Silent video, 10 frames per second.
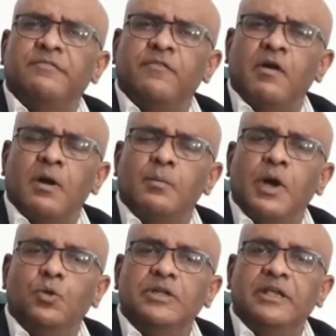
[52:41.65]
to farm
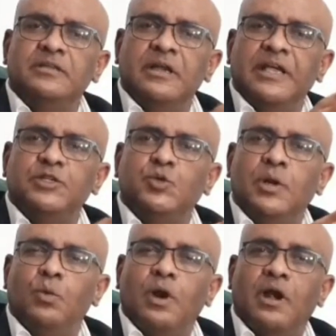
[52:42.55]
out the
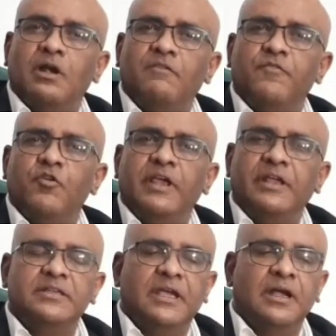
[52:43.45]
intellectual work of
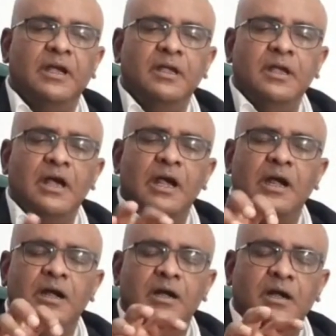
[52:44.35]
creating
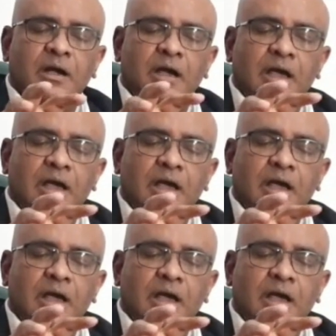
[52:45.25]
a